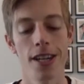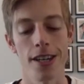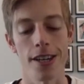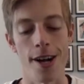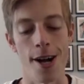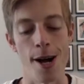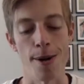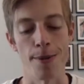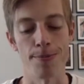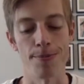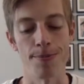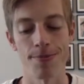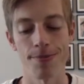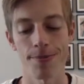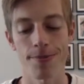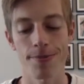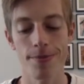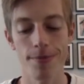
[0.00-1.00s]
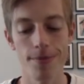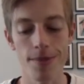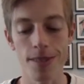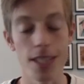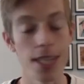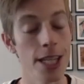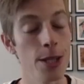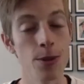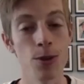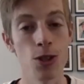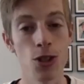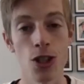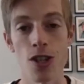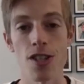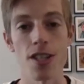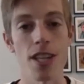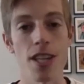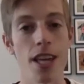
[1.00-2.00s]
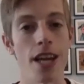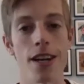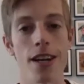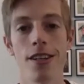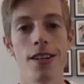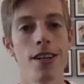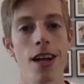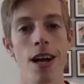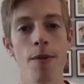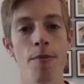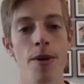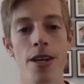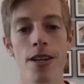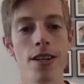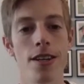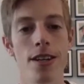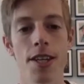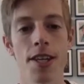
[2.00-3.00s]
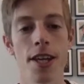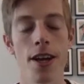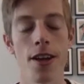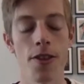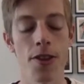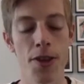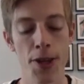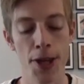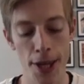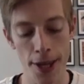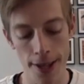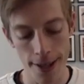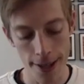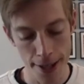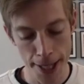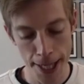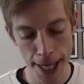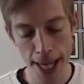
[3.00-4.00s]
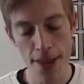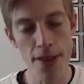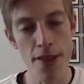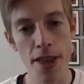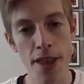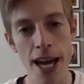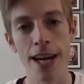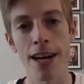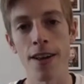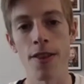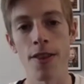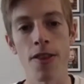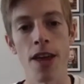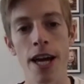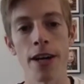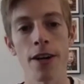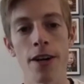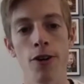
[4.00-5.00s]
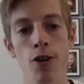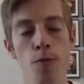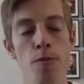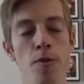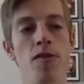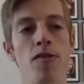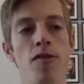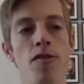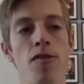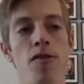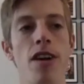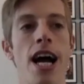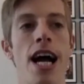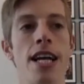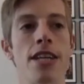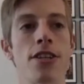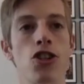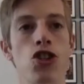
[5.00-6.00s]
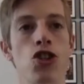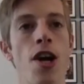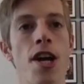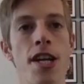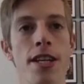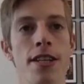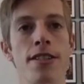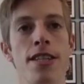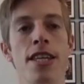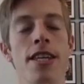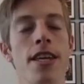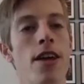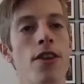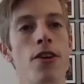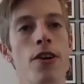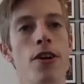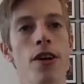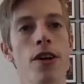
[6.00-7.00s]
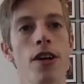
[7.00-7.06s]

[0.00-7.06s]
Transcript: And it was just, yeah, I mean, getting that group of guys training together